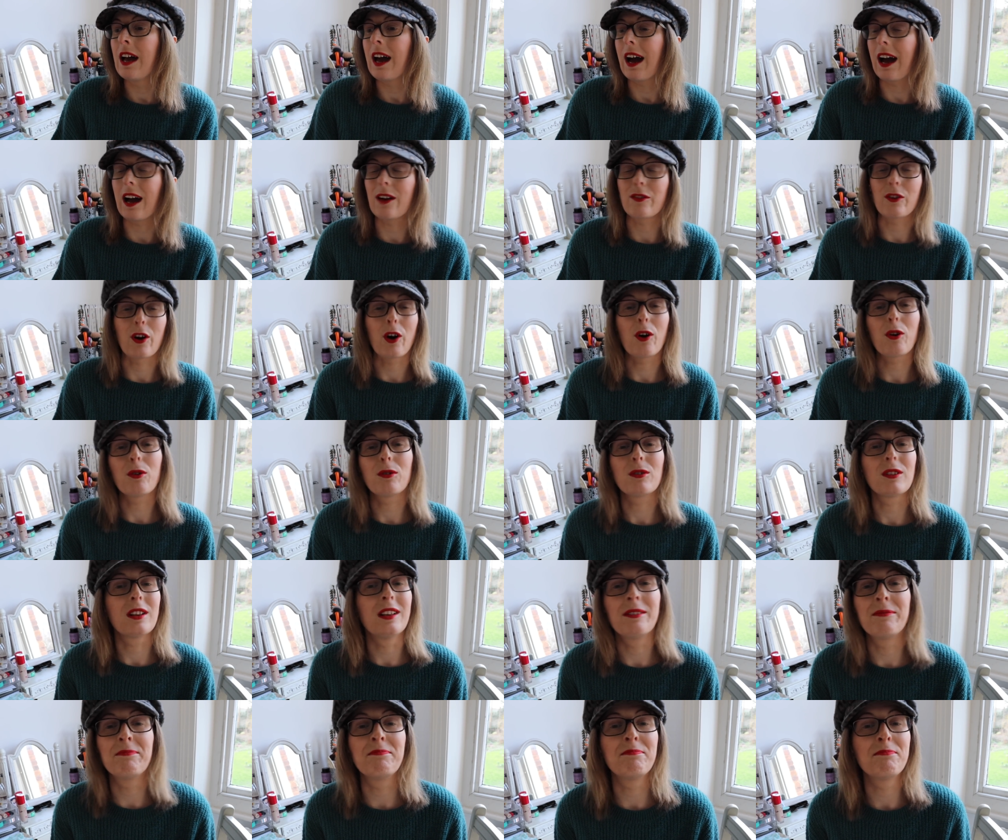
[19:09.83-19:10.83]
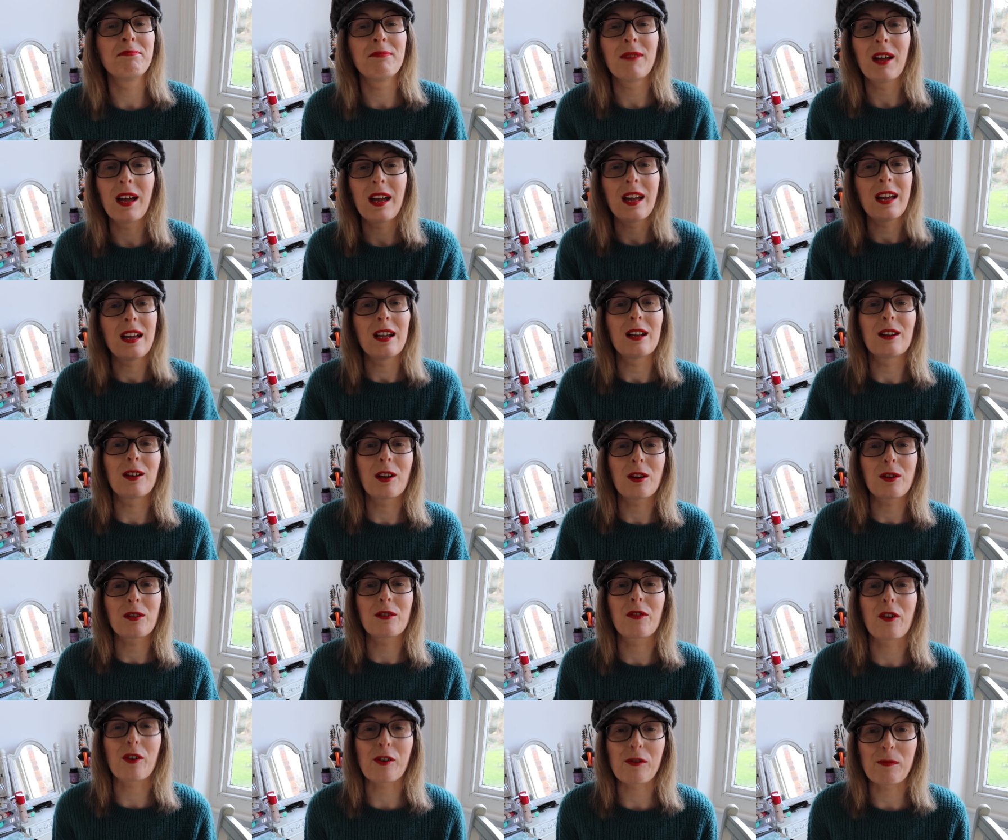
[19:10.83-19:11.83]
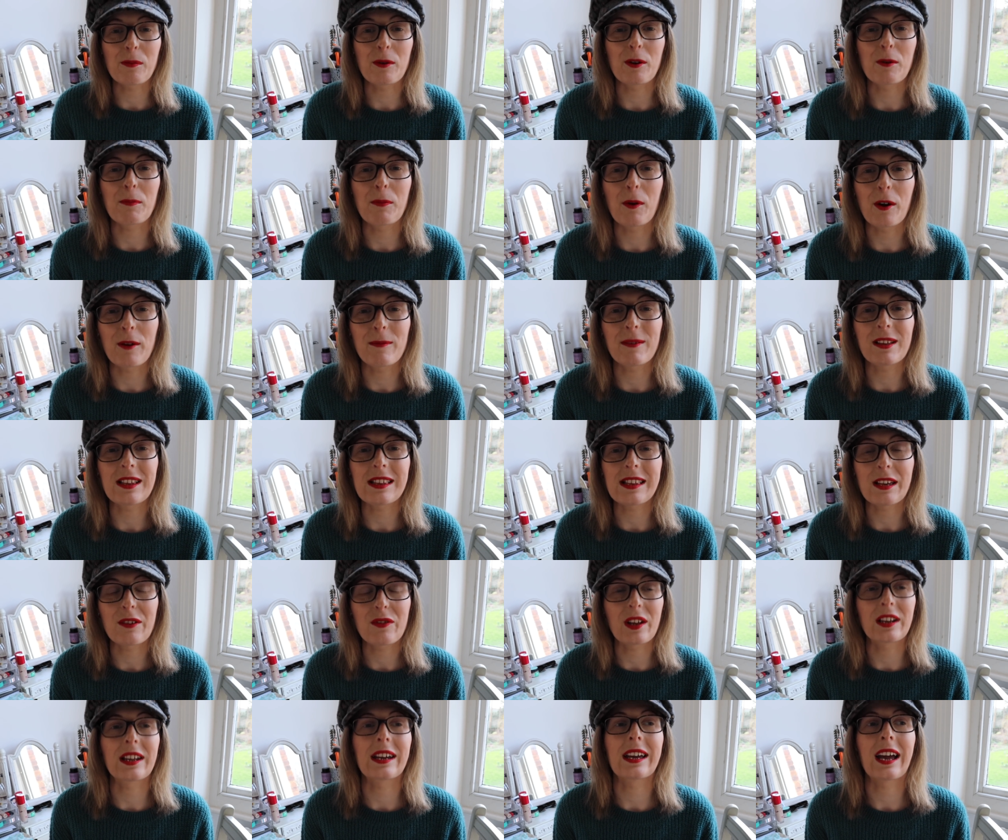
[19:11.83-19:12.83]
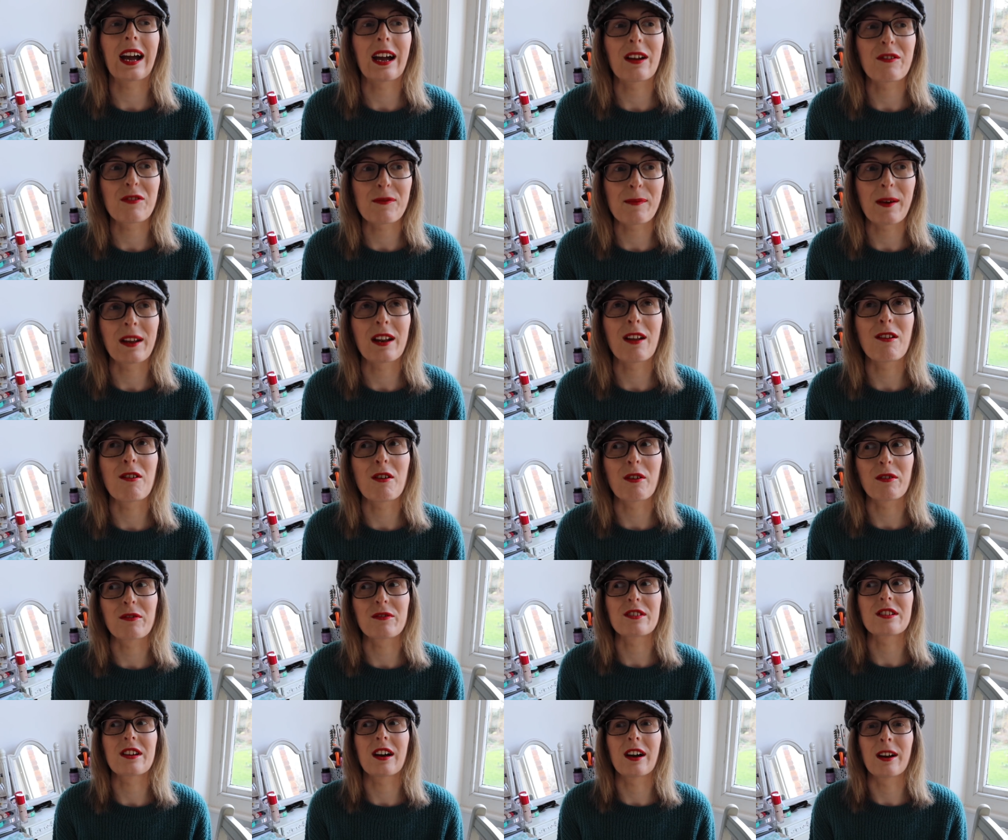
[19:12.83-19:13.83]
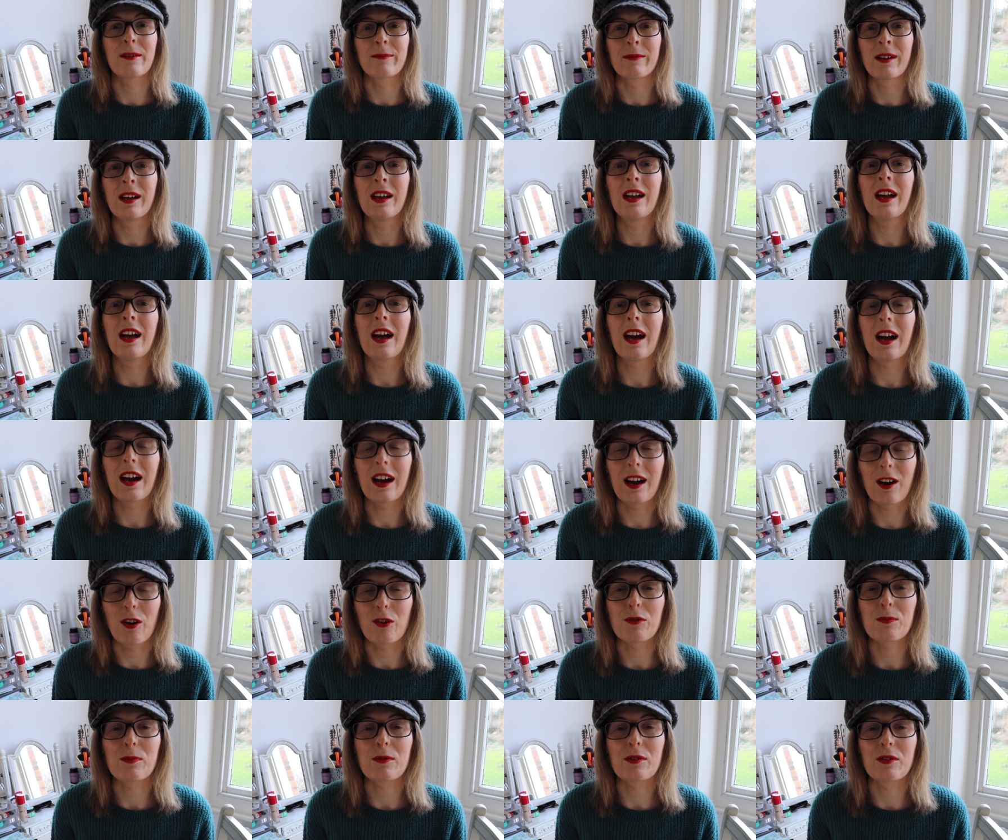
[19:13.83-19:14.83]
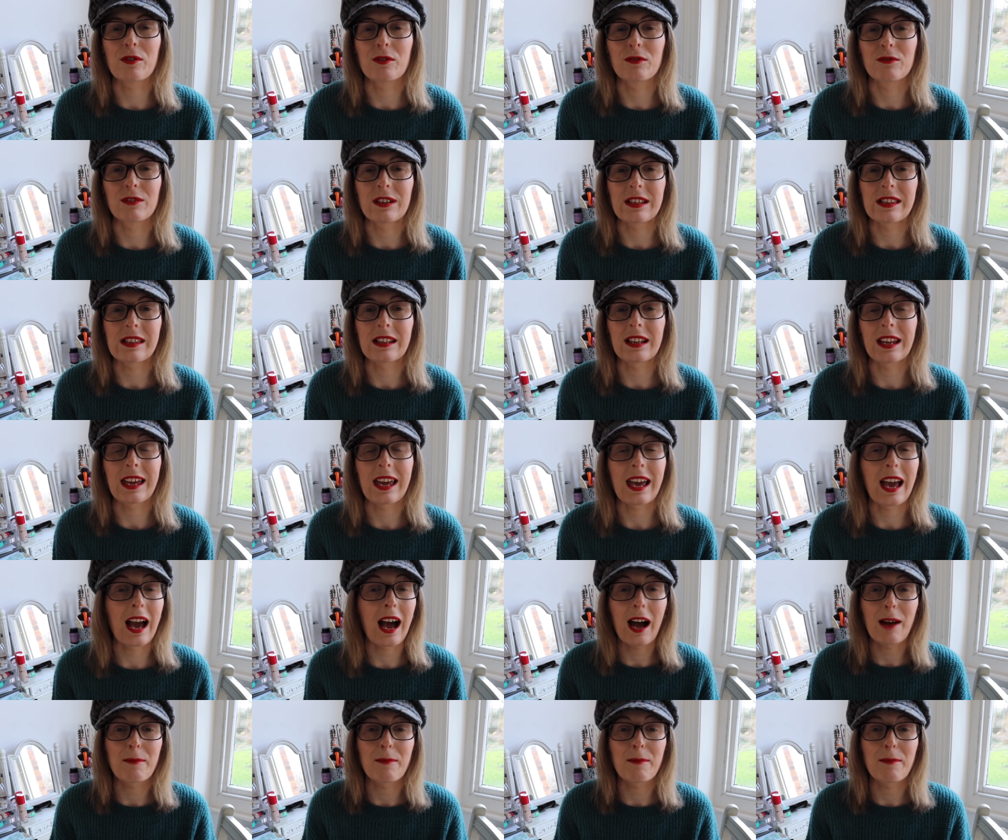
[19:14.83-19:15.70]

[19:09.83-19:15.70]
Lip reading: I have a whole load of hospital appointments. I feel like I've spent a lot of the time at hospital recently.